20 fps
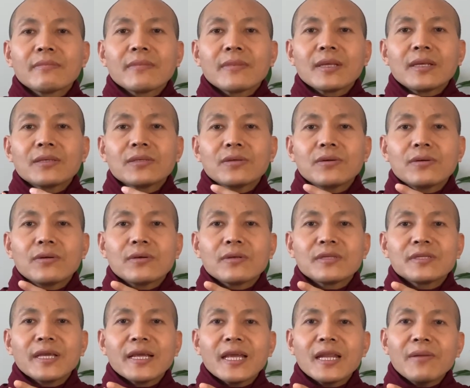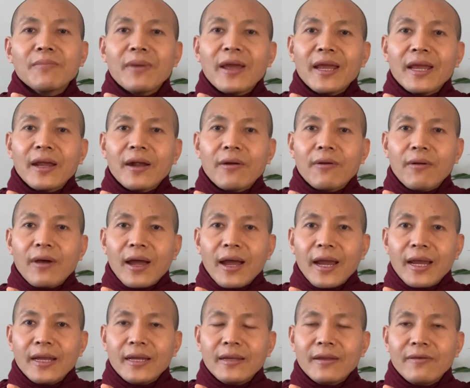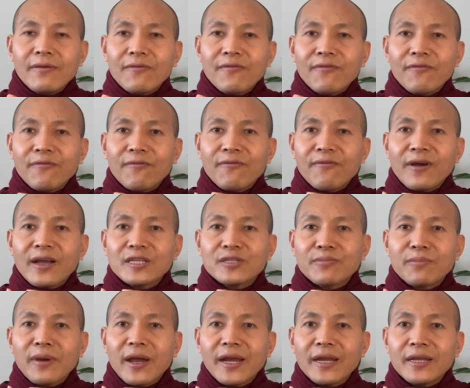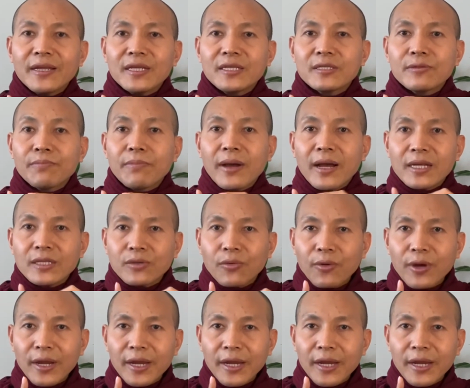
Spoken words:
So second mind arrive, first mind is pass away.